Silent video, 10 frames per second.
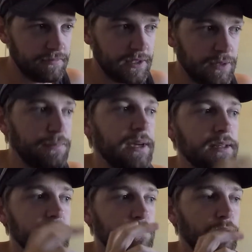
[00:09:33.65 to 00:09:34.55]
it
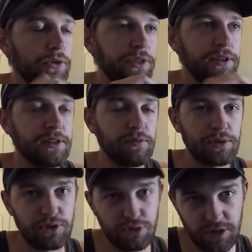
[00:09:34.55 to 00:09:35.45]
depends both on the
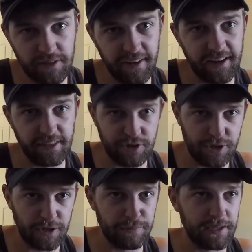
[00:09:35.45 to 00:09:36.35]
retrieve and the
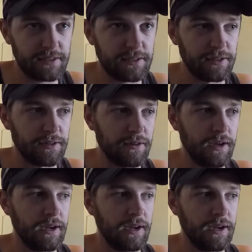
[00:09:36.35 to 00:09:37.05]
jerkbait. So